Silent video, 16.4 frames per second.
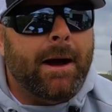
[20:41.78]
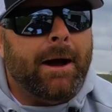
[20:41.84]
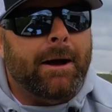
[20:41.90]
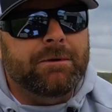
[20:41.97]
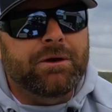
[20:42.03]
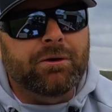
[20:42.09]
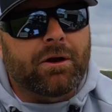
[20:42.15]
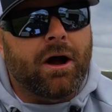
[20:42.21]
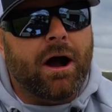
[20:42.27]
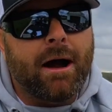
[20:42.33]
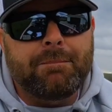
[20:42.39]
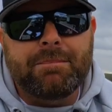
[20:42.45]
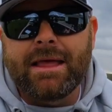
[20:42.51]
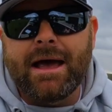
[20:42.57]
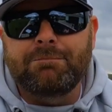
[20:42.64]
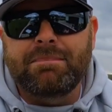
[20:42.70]
you're
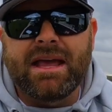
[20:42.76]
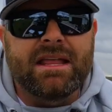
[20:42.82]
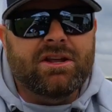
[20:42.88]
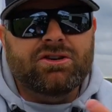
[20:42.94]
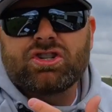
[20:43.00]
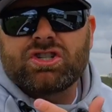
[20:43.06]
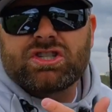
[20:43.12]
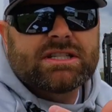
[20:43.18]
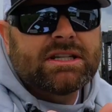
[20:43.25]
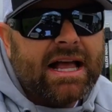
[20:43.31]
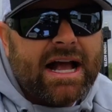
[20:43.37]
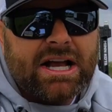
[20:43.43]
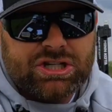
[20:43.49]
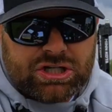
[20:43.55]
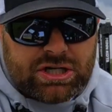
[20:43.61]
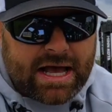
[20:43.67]
hopping that bait and they're just
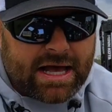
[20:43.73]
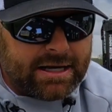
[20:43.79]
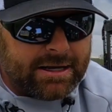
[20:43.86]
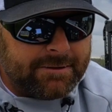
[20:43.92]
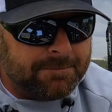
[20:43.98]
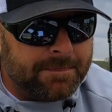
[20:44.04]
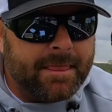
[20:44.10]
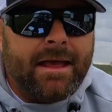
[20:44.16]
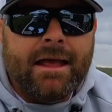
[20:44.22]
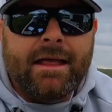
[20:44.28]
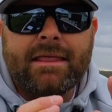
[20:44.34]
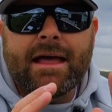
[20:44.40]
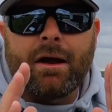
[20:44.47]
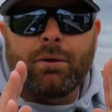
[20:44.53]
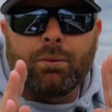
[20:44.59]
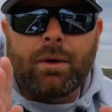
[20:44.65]
slashing at it,
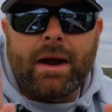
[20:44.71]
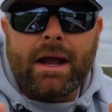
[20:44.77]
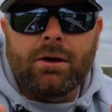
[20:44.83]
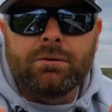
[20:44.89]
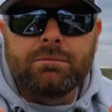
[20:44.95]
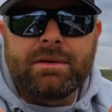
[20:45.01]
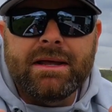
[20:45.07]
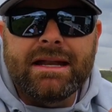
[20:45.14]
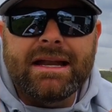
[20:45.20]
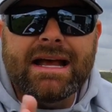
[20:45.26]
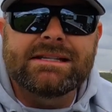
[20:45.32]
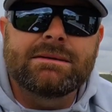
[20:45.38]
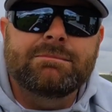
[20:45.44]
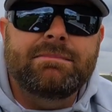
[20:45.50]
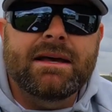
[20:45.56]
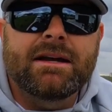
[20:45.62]
that round bin
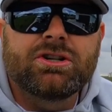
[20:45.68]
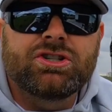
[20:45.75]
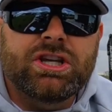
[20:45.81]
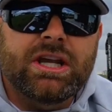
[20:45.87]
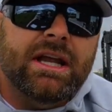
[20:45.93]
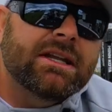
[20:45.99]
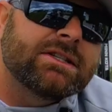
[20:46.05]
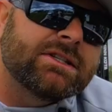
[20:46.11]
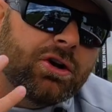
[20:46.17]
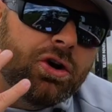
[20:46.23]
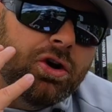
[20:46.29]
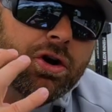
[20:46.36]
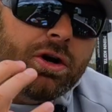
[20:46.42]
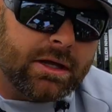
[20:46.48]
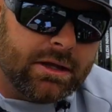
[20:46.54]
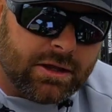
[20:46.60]
has a better chance to
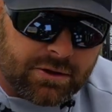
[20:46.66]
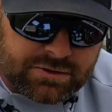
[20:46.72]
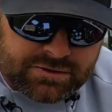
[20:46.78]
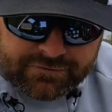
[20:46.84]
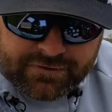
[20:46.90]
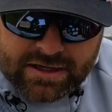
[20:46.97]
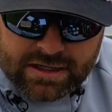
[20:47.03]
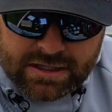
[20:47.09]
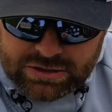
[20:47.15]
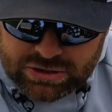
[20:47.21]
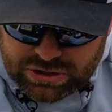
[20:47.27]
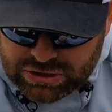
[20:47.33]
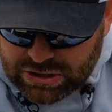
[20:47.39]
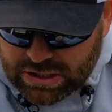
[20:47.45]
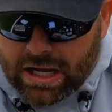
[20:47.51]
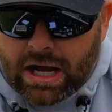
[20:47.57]
hook in those
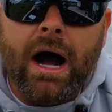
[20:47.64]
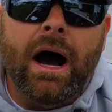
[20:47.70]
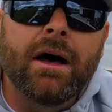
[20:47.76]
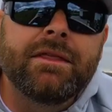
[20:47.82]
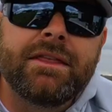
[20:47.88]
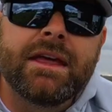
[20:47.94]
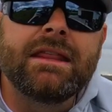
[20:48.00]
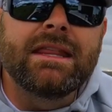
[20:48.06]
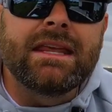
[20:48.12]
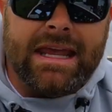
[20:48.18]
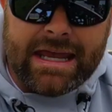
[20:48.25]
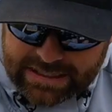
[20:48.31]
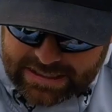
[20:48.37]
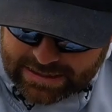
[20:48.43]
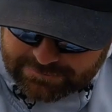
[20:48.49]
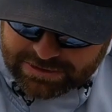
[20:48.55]
fish than the
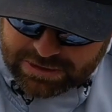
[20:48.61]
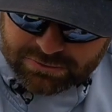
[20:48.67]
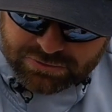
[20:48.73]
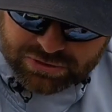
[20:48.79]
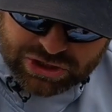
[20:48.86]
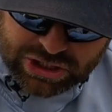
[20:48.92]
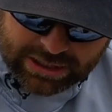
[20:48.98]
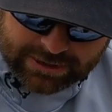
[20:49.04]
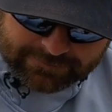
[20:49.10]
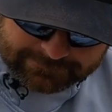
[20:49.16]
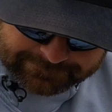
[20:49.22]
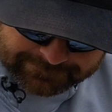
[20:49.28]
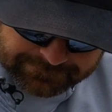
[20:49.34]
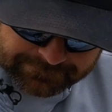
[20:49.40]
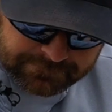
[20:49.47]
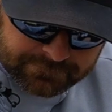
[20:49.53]
EWG.
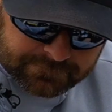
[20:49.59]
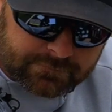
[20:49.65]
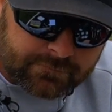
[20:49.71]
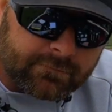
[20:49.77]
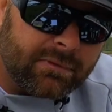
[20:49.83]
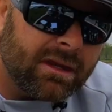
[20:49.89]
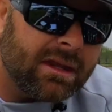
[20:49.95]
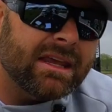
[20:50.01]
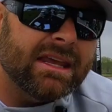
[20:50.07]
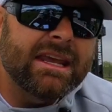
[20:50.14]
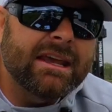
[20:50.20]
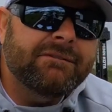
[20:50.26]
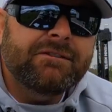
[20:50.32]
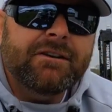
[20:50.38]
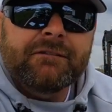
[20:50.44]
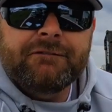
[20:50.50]

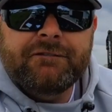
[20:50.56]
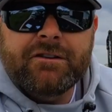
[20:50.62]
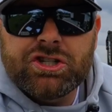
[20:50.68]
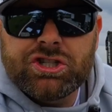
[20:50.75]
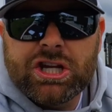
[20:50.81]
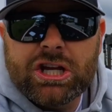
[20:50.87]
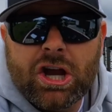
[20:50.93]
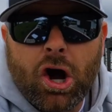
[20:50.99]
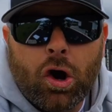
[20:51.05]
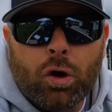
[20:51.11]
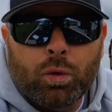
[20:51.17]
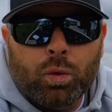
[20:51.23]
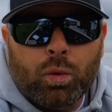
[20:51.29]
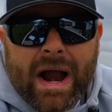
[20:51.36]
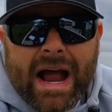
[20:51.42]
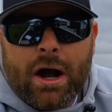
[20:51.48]
If you're fishing
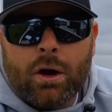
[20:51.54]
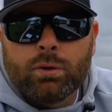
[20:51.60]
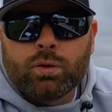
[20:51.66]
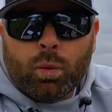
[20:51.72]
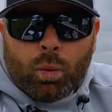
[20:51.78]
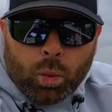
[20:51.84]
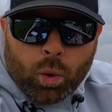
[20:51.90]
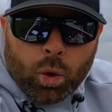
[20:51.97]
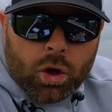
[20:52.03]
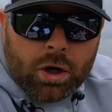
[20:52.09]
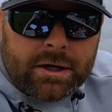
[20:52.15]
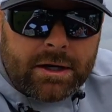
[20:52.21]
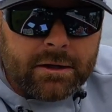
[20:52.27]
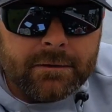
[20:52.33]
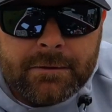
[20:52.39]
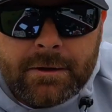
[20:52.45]
around
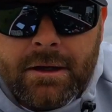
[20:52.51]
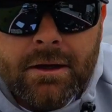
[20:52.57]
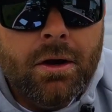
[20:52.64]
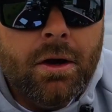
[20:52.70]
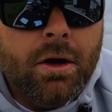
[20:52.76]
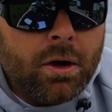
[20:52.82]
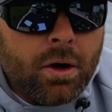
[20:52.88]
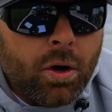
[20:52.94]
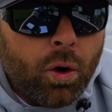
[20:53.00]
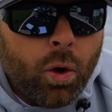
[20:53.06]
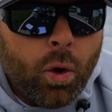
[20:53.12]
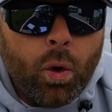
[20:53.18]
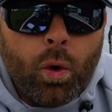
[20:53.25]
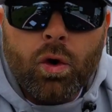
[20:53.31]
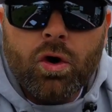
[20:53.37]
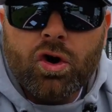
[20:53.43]
wood
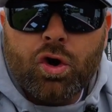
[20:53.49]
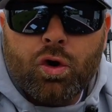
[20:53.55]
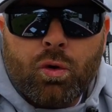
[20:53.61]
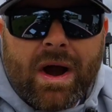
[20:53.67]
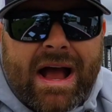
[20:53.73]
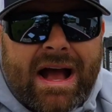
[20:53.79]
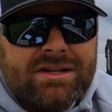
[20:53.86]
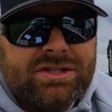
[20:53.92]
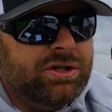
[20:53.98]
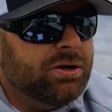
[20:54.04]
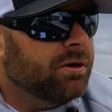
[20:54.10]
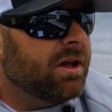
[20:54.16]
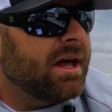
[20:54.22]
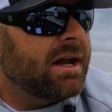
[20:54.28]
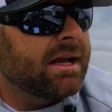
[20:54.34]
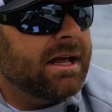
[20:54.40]
or grass, you know, a lot of